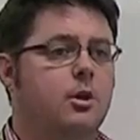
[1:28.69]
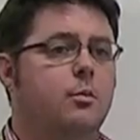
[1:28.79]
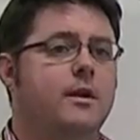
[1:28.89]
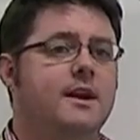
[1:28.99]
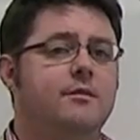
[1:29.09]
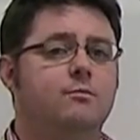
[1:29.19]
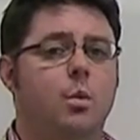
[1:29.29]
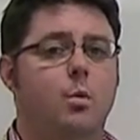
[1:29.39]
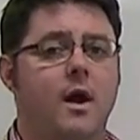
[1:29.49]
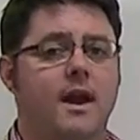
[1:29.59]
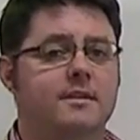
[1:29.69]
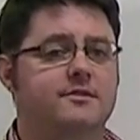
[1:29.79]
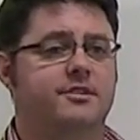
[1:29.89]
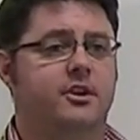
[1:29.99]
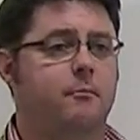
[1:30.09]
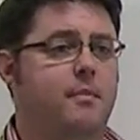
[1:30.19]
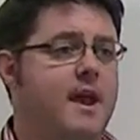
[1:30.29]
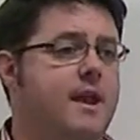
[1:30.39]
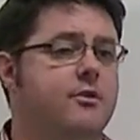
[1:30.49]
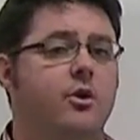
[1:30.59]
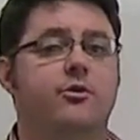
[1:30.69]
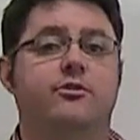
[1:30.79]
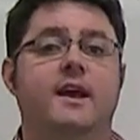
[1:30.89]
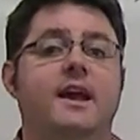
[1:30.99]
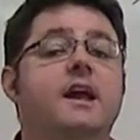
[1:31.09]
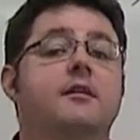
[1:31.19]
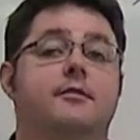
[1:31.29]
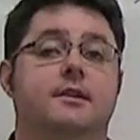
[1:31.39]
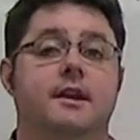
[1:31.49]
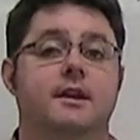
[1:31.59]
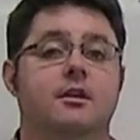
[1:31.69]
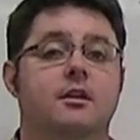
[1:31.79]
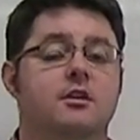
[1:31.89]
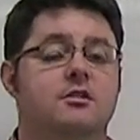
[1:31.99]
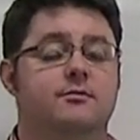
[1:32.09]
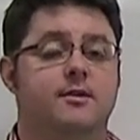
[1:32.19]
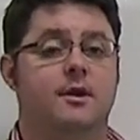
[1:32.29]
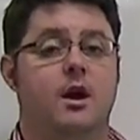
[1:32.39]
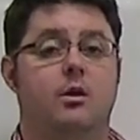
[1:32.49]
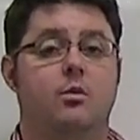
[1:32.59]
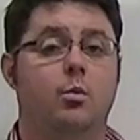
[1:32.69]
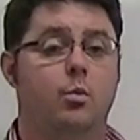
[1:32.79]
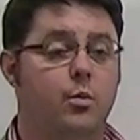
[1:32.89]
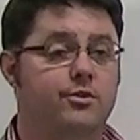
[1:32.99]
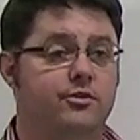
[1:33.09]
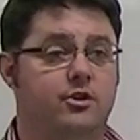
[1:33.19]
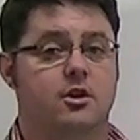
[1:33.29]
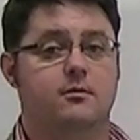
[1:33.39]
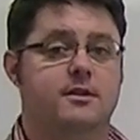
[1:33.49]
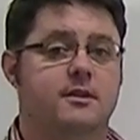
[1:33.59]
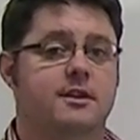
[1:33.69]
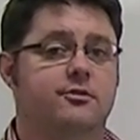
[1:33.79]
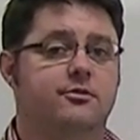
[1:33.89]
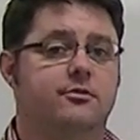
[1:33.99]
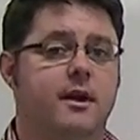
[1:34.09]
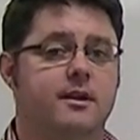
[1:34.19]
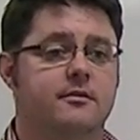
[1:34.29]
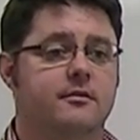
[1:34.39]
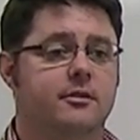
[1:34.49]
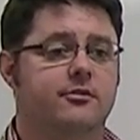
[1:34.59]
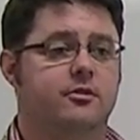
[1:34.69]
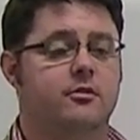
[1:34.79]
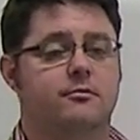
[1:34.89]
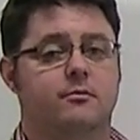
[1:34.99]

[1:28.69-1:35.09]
We need a way to compare those evenly to figure out which is going to be the interest rate so